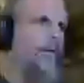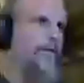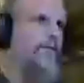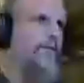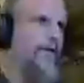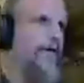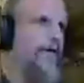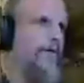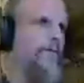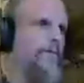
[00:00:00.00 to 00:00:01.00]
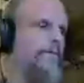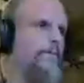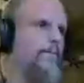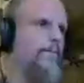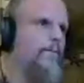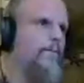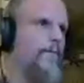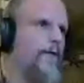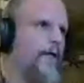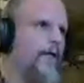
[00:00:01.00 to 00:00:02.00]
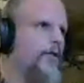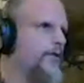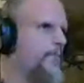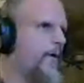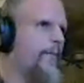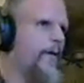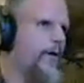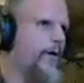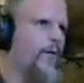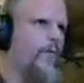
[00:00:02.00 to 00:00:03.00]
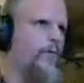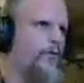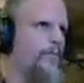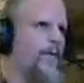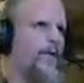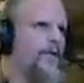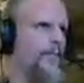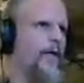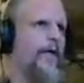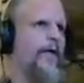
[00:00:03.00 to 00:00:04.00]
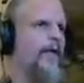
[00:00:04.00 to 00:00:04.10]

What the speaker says: it was phenomenal. It just brought me a whole new peace of mind